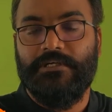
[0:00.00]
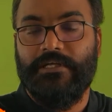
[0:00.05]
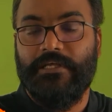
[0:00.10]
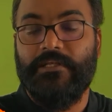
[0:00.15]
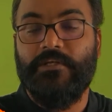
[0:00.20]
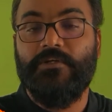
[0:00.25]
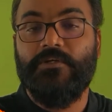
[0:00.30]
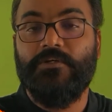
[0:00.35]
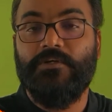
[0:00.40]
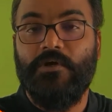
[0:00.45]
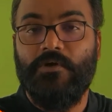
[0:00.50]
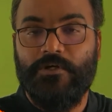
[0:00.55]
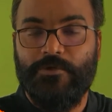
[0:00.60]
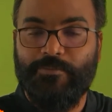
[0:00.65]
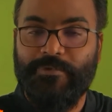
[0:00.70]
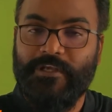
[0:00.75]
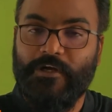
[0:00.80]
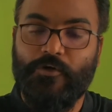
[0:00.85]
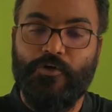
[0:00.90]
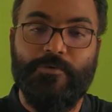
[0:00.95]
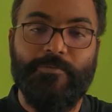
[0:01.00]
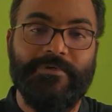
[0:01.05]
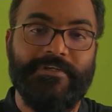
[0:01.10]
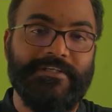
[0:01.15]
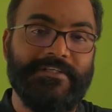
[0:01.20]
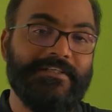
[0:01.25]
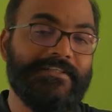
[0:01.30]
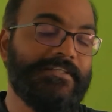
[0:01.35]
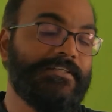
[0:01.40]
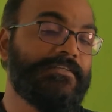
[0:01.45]
cannot be
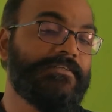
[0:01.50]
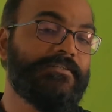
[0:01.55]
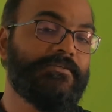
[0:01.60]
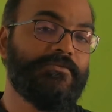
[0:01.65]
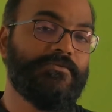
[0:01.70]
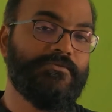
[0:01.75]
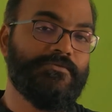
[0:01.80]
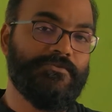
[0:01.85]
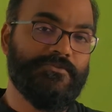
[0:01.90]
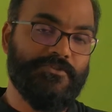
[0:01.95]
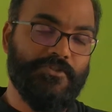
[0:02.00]
accommodated into